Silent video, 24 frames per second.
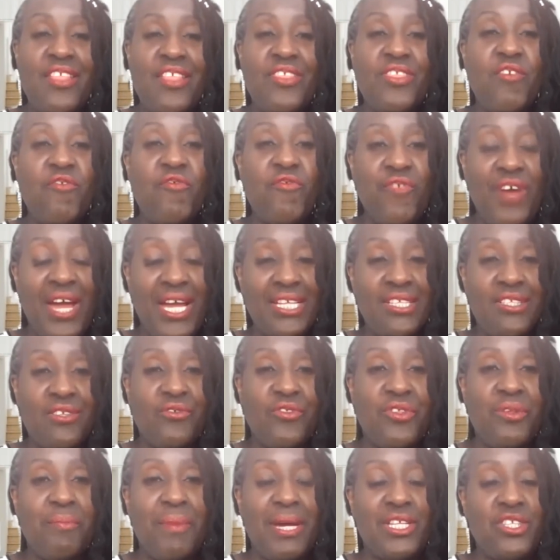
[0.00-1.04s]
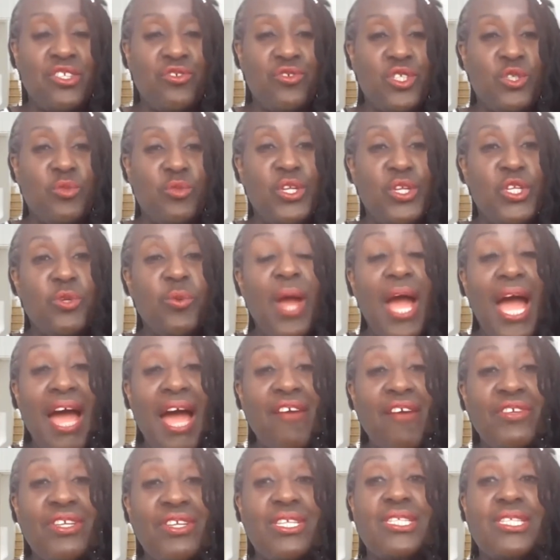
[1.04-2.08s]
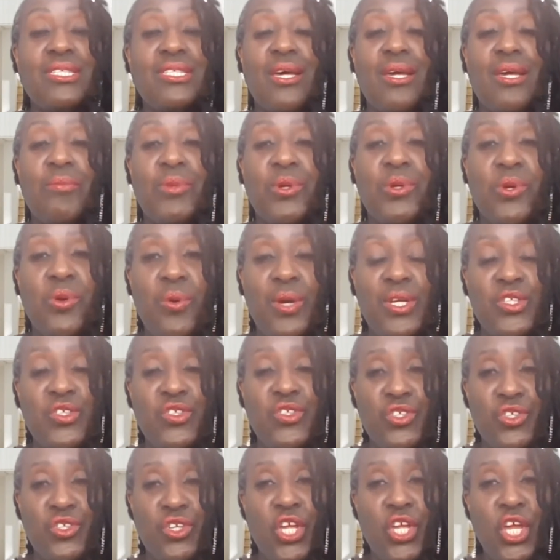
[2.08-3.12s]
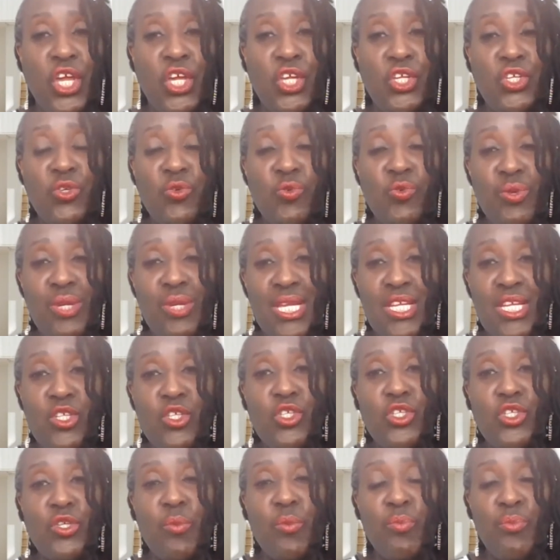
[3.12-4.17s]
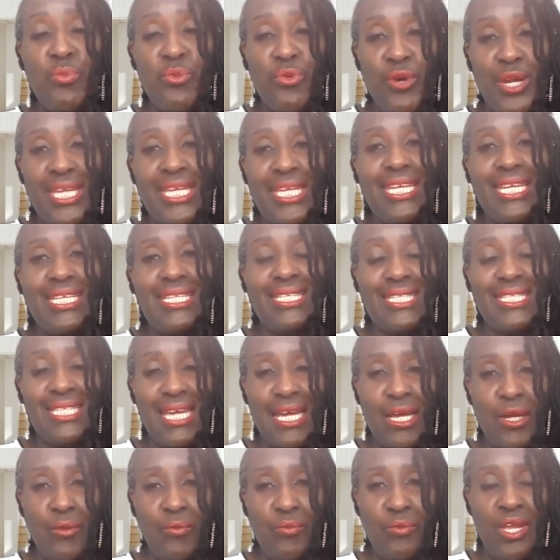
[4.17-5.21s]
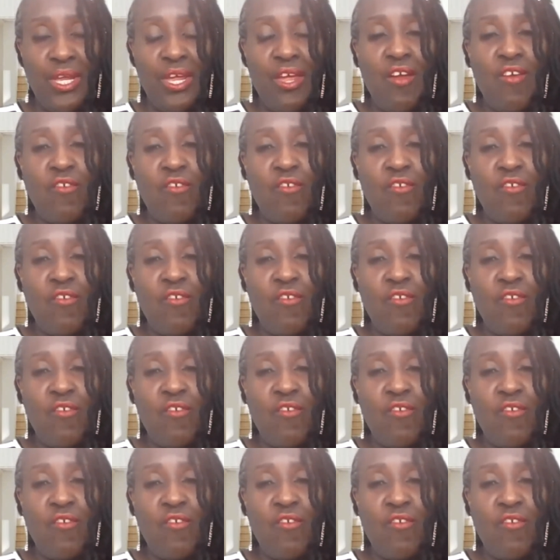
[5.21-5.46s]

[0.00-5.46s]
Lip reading: The fact of the matter is, when you have an assignment question, you need to break it down.